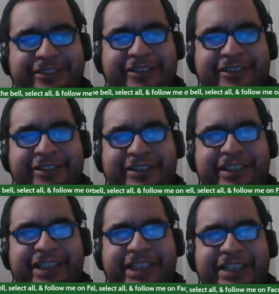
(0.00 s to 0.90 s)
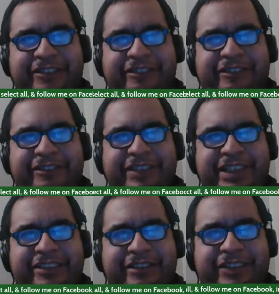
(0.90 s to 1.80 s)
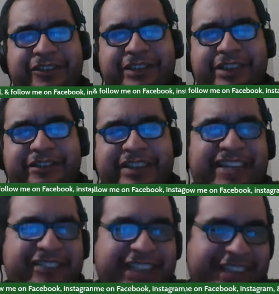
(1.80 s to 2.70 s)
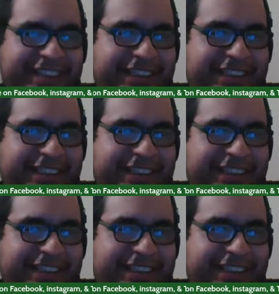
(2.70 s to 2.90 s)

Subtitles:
individuals and families. Okay,